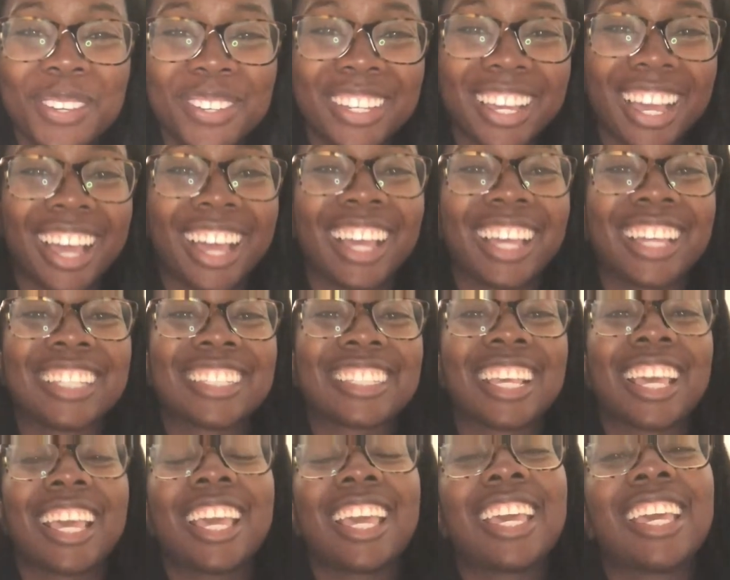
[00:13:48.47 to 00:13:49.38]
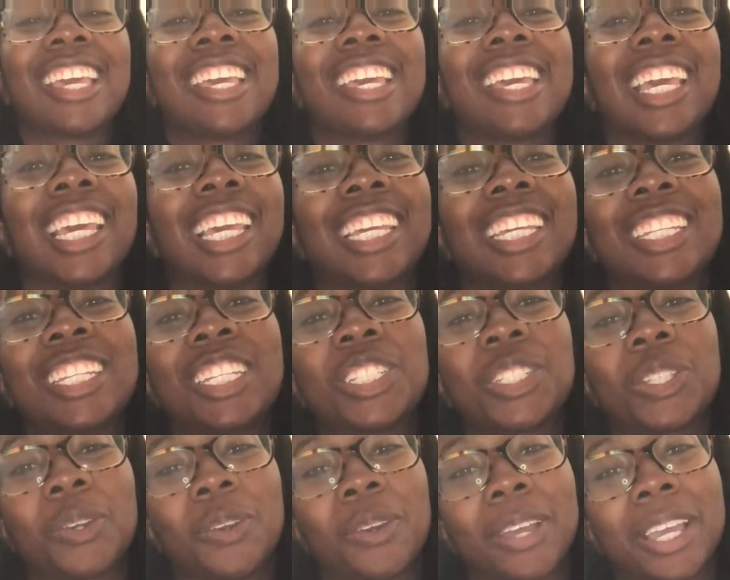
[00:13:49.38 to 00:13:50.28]
guys
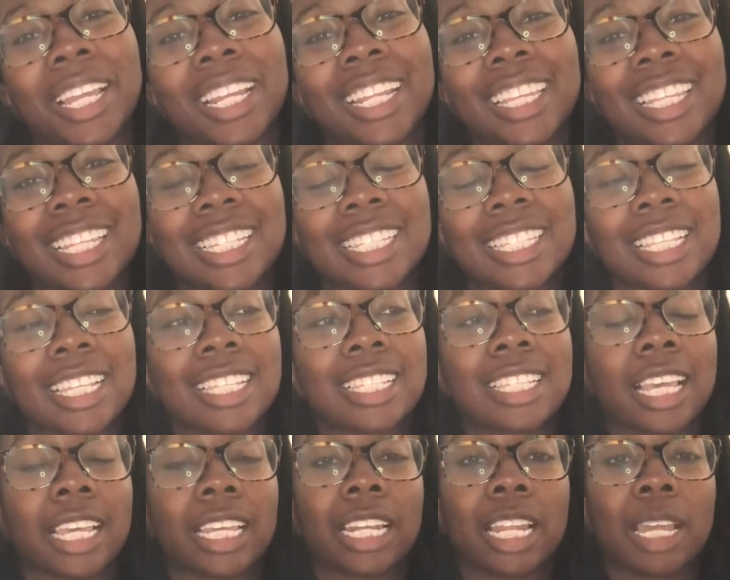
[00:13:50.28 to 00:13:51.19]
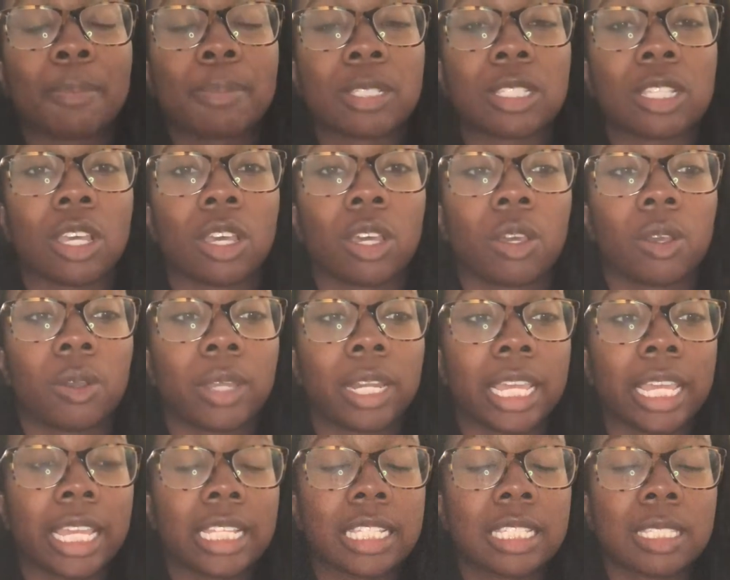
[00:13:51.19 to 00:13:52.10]
enjoyed this second
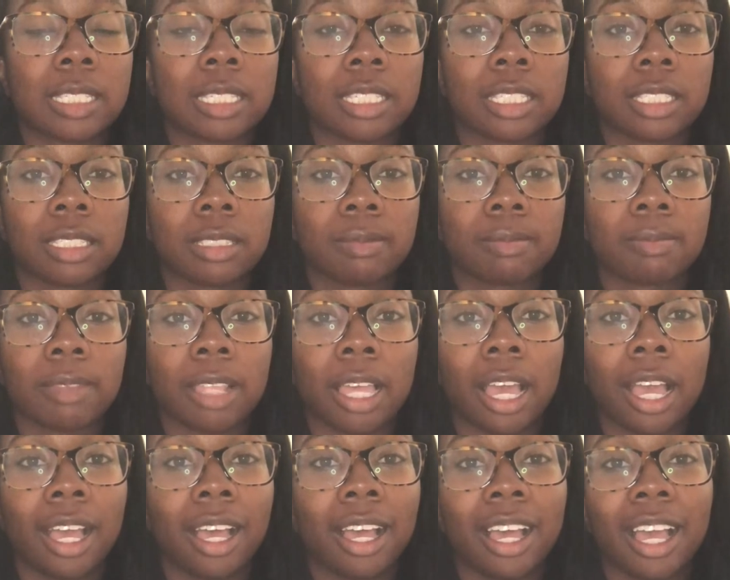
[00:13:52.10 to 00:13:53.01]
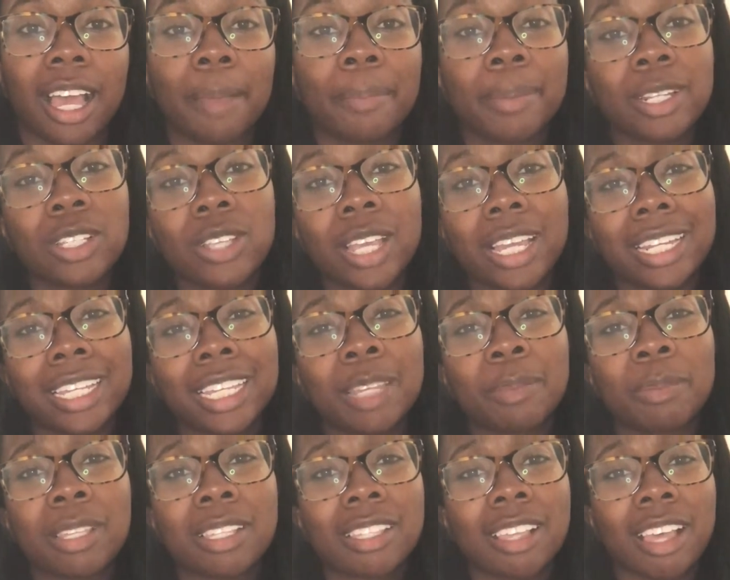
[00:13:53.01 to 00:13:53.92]
episode. I'm going to try to
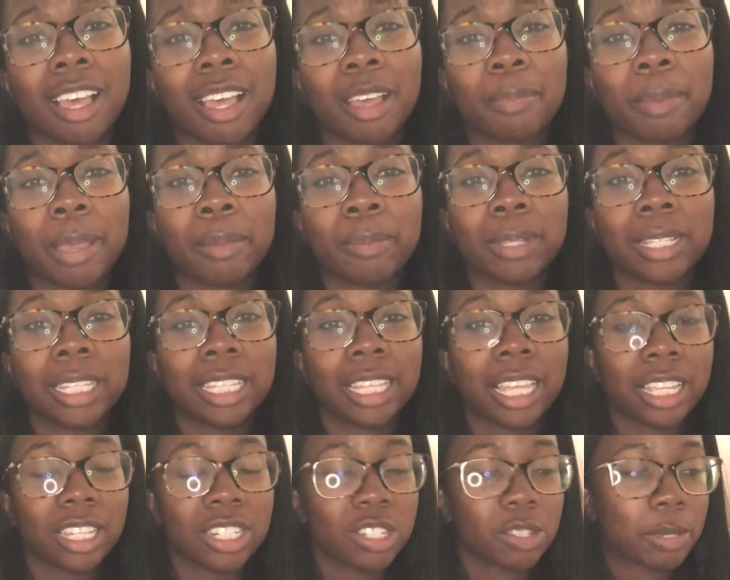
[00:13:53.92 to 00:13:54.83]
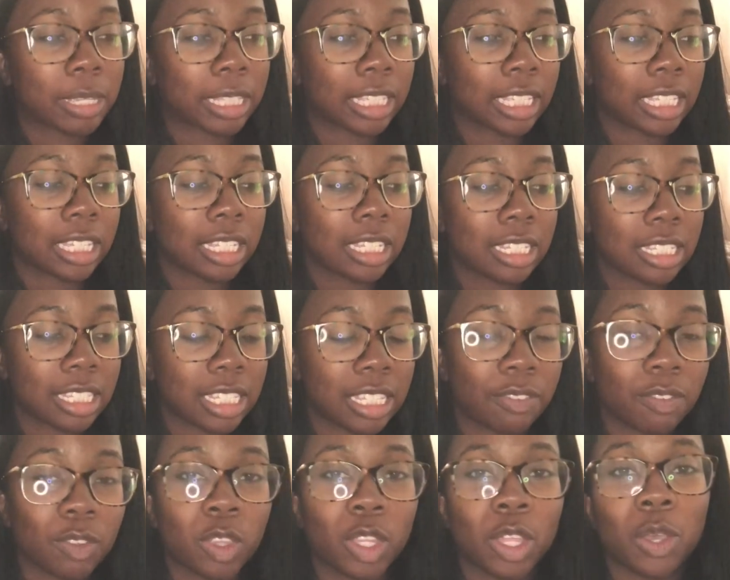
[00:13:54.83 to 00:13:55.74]
keep this up. I really like doing these,
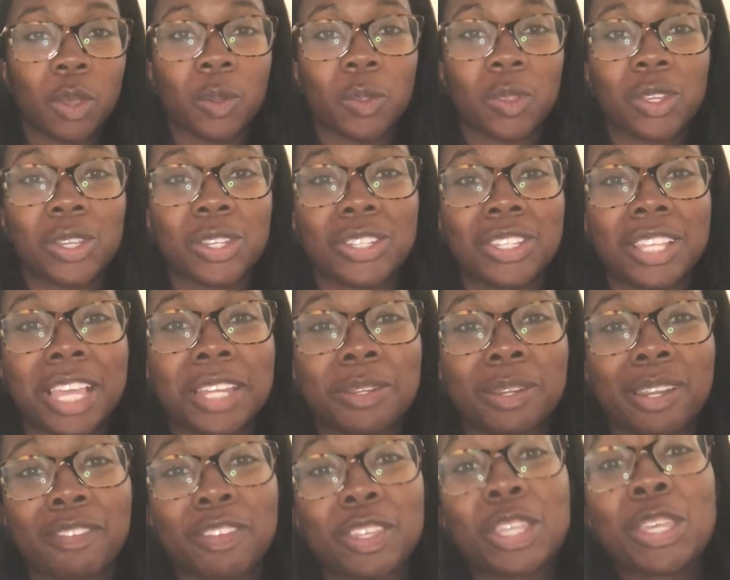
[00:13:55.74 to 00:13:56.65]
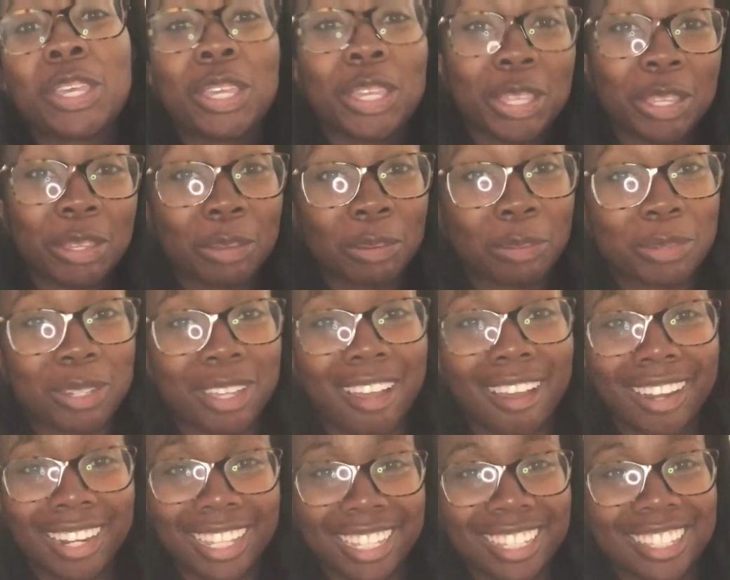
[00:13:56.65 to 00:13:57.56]
even though I don't have a huge
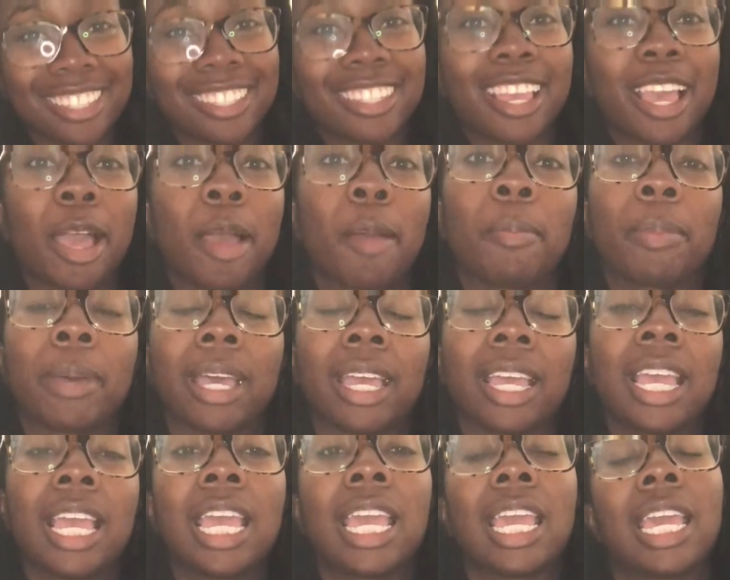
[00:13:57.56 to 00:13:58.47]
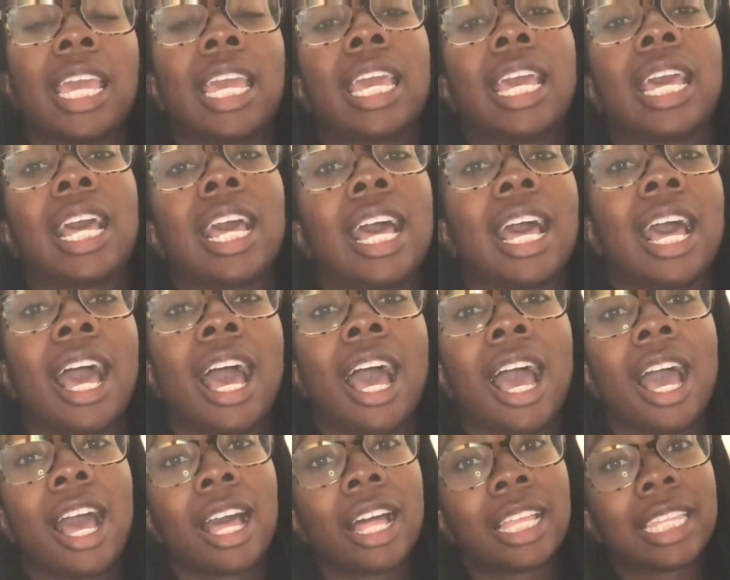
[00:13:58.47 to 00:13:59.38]
audience yet. But
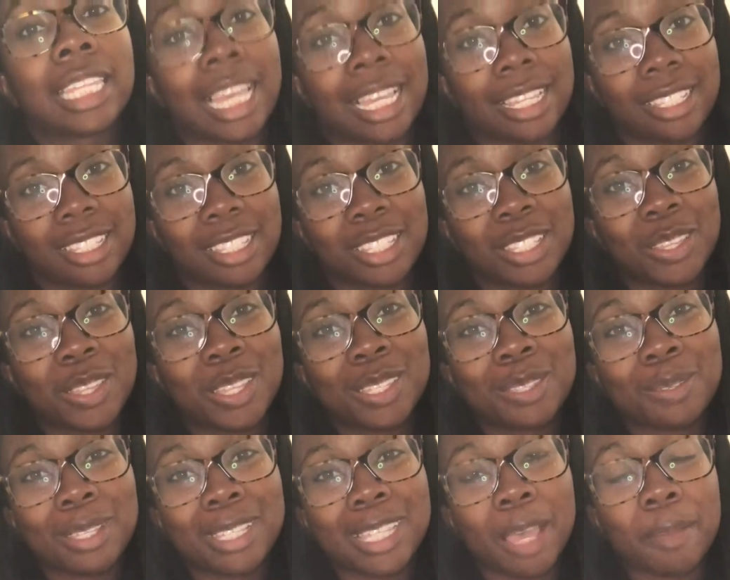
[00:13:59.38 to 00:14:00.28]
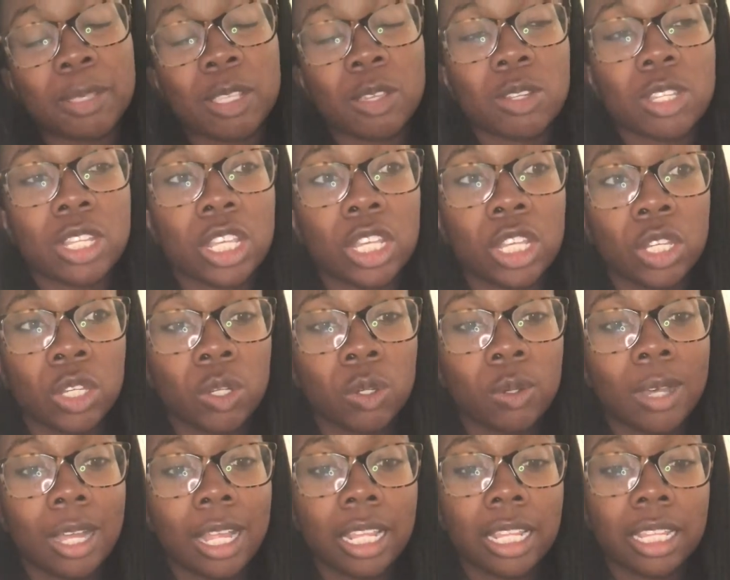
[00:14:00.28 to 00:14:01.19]
yes, so this was episode 2.
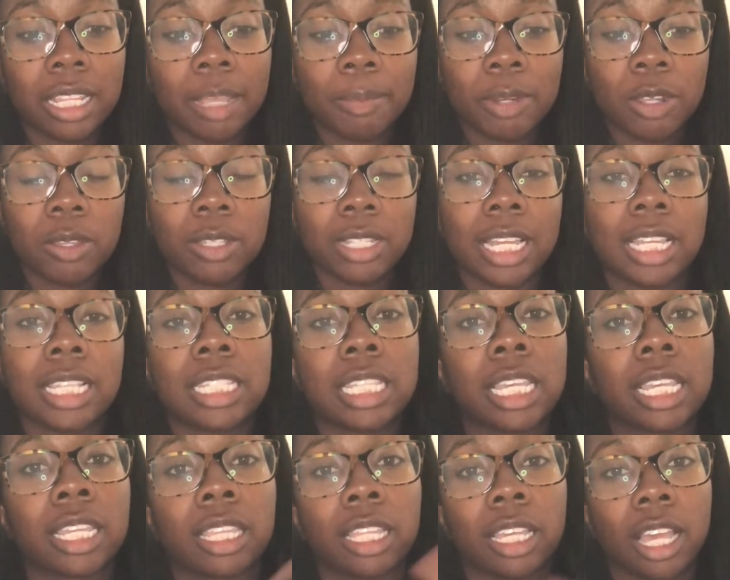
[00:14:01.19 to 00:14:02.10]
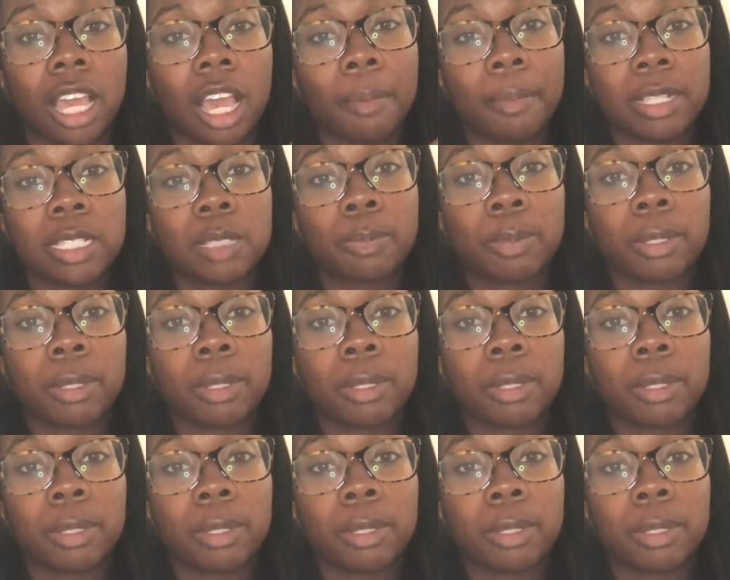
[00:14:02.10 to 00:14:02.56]
Let me know what you guys think in the comments